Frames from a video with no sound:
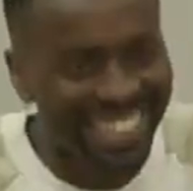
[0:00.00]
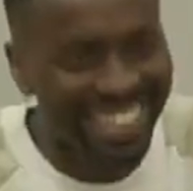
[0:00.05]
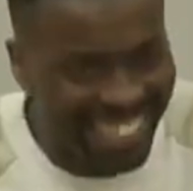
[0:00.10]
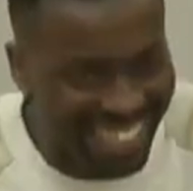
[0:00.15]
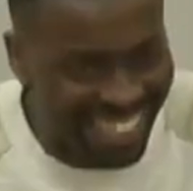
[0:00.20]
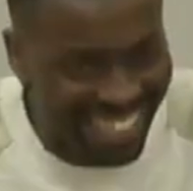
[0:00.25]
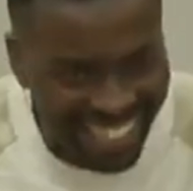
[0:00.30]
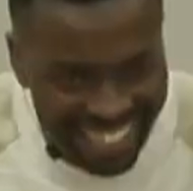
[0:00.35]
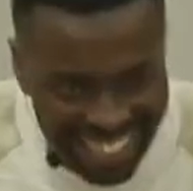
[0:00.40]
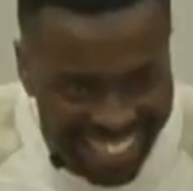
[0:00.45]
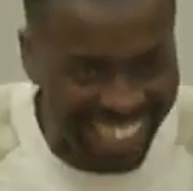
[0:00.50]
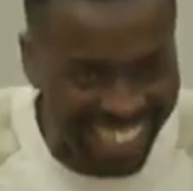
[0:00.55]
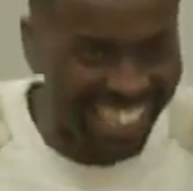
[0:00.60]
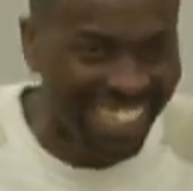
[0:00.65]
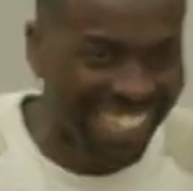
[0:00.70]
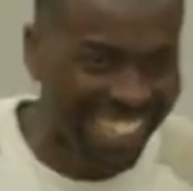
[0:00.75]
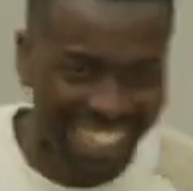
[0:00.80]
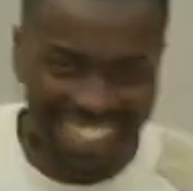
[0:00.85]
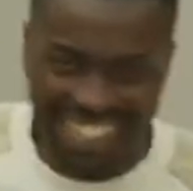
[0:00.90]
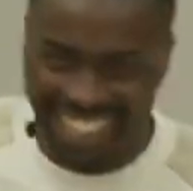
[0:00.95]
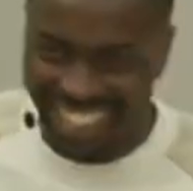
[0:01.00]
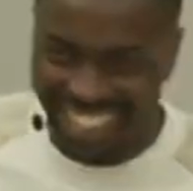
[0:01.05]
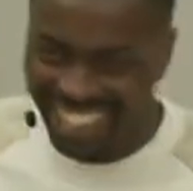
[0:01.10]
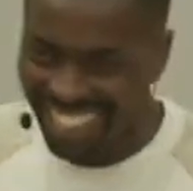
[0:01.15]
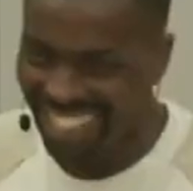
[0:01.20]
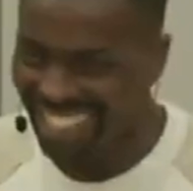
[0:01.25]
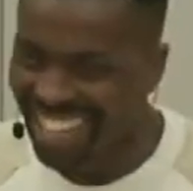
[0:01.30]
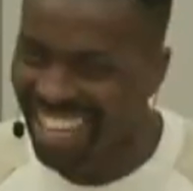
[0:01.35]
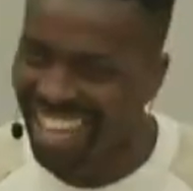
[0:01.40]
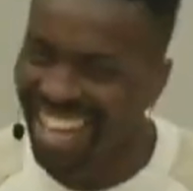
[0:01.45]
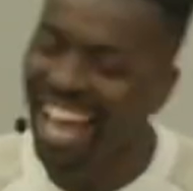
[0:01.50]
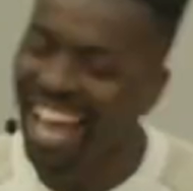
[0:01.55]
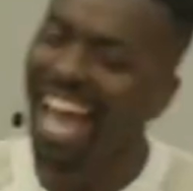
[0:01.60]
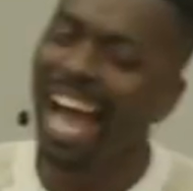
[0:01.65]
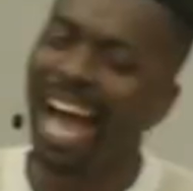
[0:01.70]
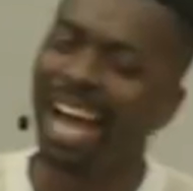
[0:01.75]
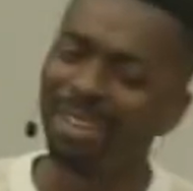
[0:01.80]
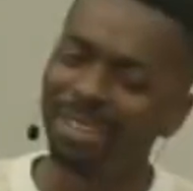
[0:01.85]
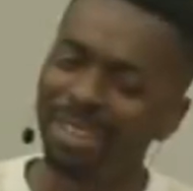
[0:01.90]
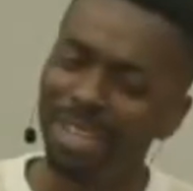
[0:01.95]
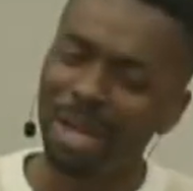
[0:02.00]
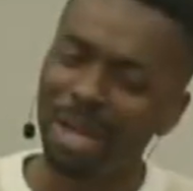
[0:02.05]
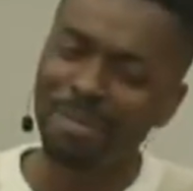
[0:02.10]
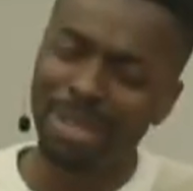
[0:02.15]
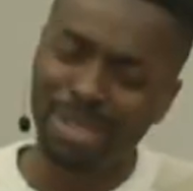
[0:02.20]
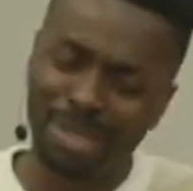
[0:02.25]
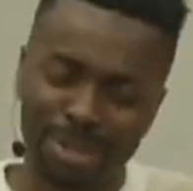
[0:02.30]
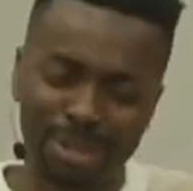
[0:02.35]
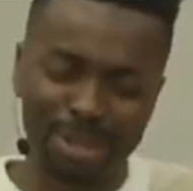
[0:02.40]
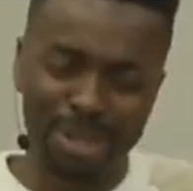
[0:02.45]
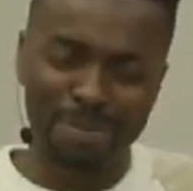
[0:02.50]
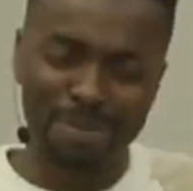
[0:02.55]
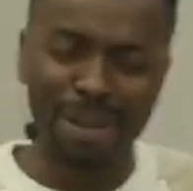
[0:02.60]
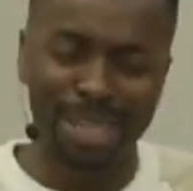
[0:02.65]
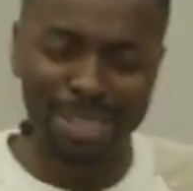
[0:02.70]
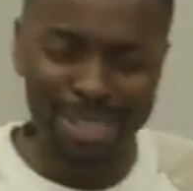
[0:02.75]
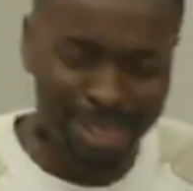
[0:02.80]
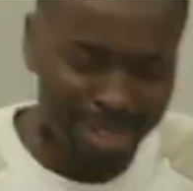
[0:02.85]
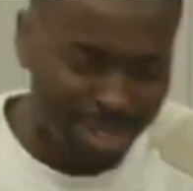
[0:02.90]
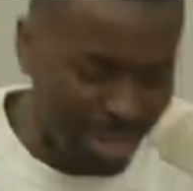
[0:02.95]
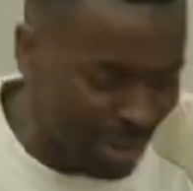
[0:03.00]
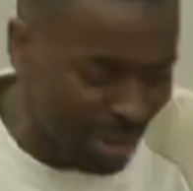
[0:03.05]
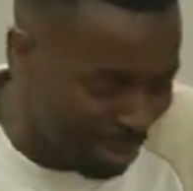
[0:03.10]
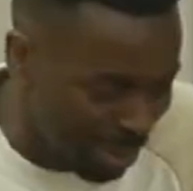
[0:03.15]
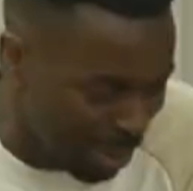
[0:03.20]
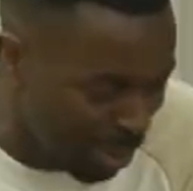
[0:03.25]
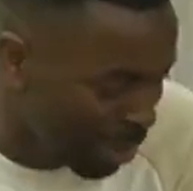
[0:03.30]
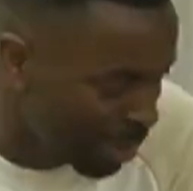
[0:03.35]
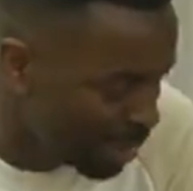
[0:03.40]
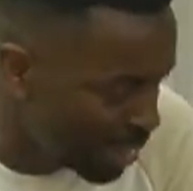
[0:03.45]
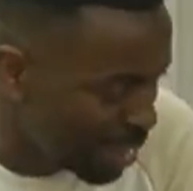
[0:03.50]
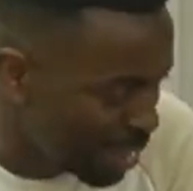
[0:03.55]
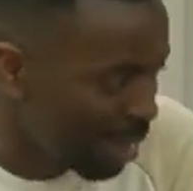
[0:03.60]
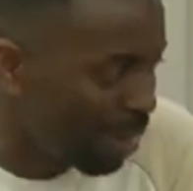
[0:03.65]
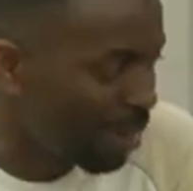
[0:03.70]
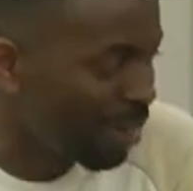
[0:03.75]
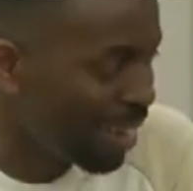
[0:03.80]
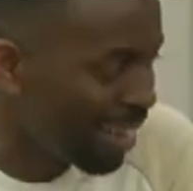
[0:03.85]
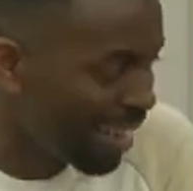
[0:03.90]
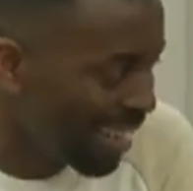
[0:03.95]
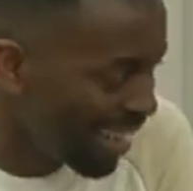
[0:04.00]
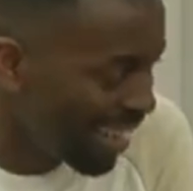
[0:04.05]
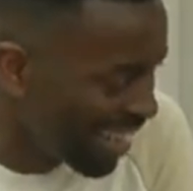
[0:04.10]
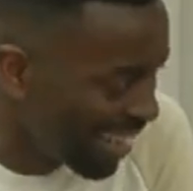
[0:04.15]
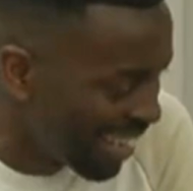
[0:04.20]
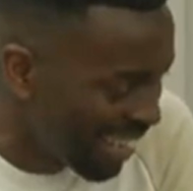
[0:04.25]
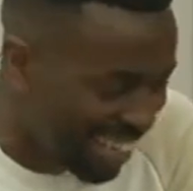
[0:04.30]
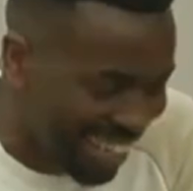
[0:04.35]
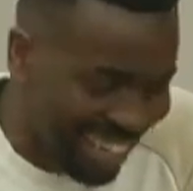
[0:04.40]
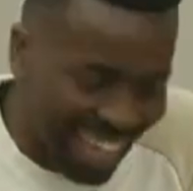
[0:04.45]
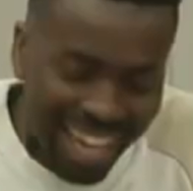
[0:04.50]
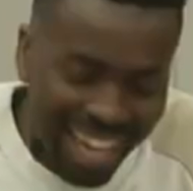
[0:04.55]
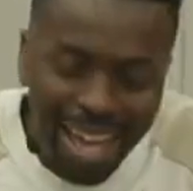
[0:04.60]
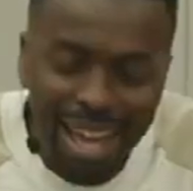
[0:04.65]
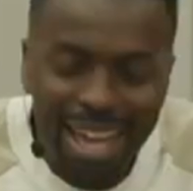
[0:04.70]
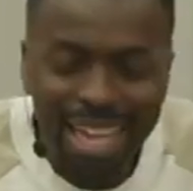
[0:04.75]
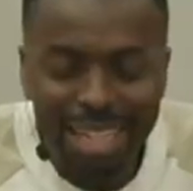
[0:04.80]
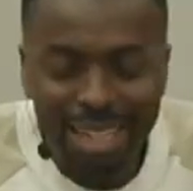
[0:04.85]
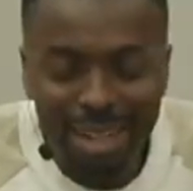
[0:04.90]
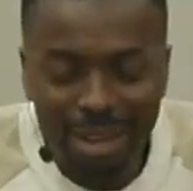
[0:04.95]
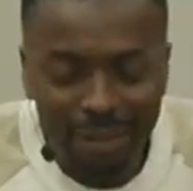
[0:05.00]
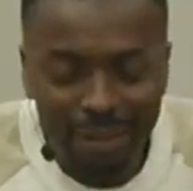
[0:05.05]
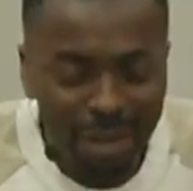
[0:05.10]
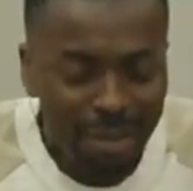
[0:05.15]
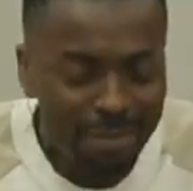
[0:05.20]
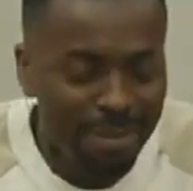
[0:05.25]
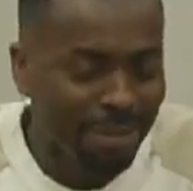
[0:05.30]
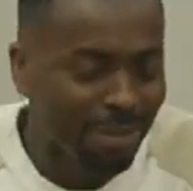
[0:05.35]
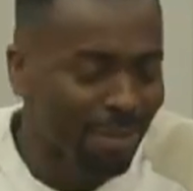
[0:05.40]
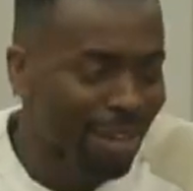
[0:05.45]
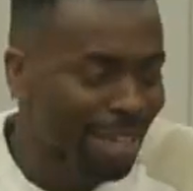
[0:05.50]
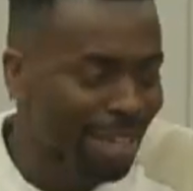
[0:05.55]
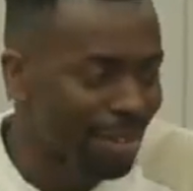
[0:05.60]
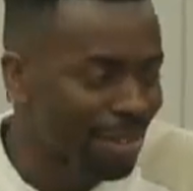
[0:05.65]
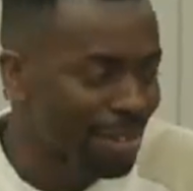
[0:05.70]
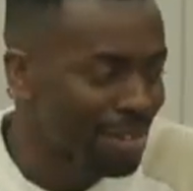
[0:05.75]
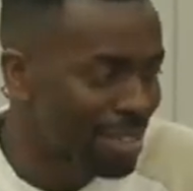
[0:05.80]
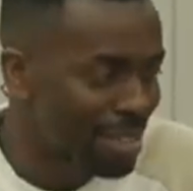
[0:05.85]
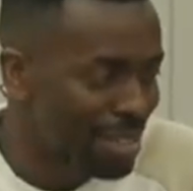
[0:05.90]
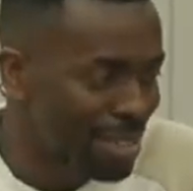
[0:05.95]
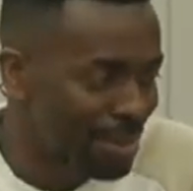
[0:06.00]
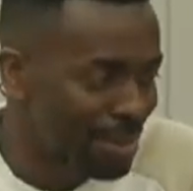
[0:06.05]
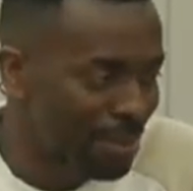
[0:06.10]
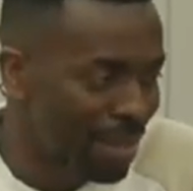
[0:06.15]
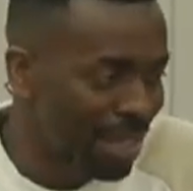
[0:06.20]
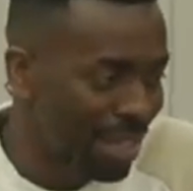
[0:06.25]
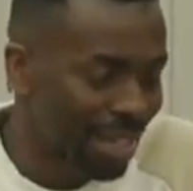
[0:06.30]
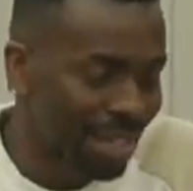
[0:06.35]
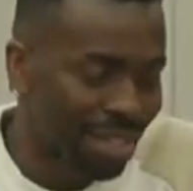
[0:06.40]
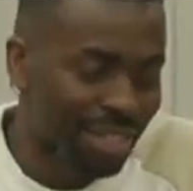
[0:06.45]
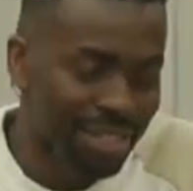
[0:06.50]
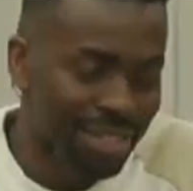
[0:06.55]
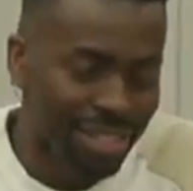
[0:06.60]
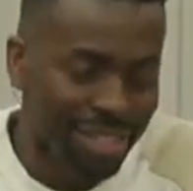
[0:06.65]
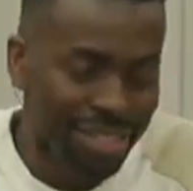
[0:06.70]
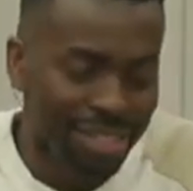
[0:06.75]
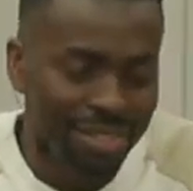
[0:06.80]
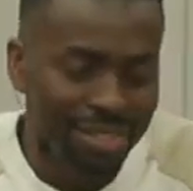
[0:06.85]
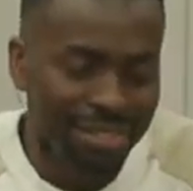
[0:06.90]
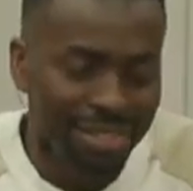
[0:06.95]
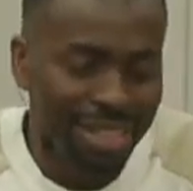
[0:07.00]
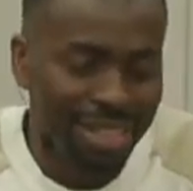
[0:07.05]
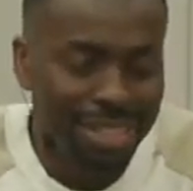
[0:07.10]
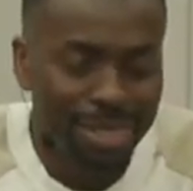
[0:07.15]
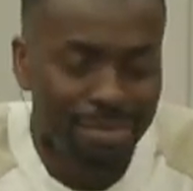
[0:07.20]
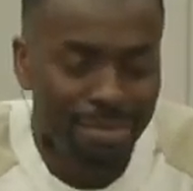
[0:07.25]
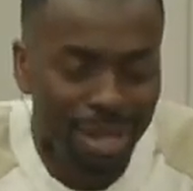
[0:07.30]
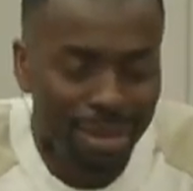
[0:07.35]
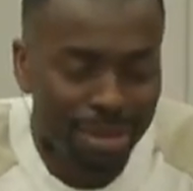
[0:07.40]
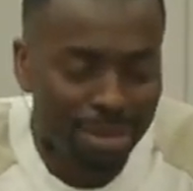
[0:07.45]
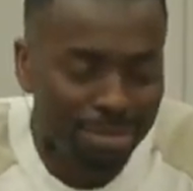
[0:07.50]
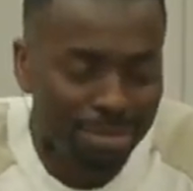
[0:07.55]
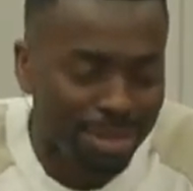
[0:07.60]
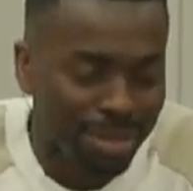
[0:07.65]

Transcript: I don't think I'm as cool as Pastor Joe, though. So, you know what? Before I go into speaking, because this is my home